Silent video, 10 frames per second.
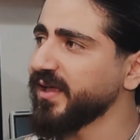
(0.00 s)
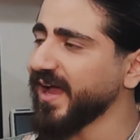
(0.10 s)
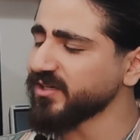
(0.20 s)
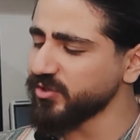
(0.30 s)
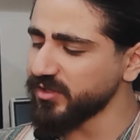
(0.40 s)

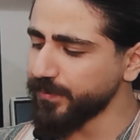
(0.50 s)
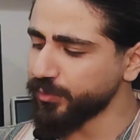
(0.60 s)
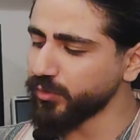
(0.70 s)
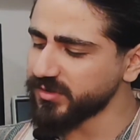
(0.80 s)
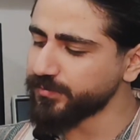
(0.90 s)
actually the
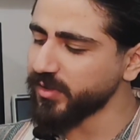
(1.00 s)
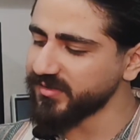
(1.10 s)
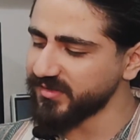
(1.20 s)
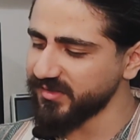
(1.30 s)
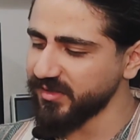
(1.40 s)
post
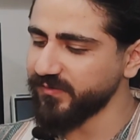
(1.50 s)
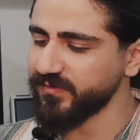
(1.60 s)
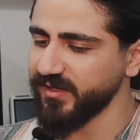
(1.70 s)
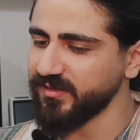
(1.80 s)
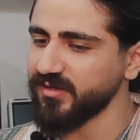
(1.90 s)
processing
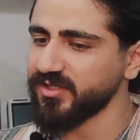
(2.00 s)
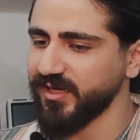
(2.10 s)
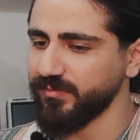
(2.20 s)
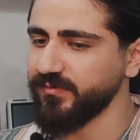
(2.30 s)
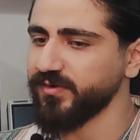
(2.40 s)
of data
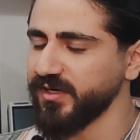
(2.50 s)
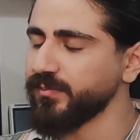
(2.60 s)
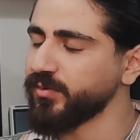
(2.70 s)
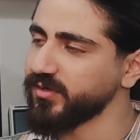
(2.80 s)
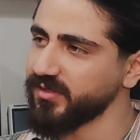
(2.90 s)
can be very
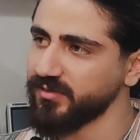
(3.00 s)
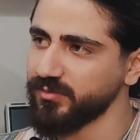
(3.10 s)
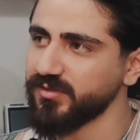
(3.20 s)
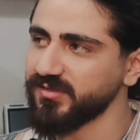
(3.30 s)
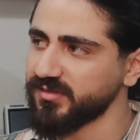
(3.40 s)
important
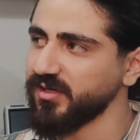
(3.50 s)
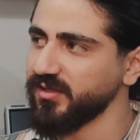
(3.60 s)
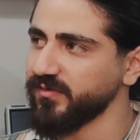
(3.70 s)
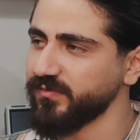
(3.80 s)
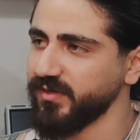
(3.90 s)
to this kind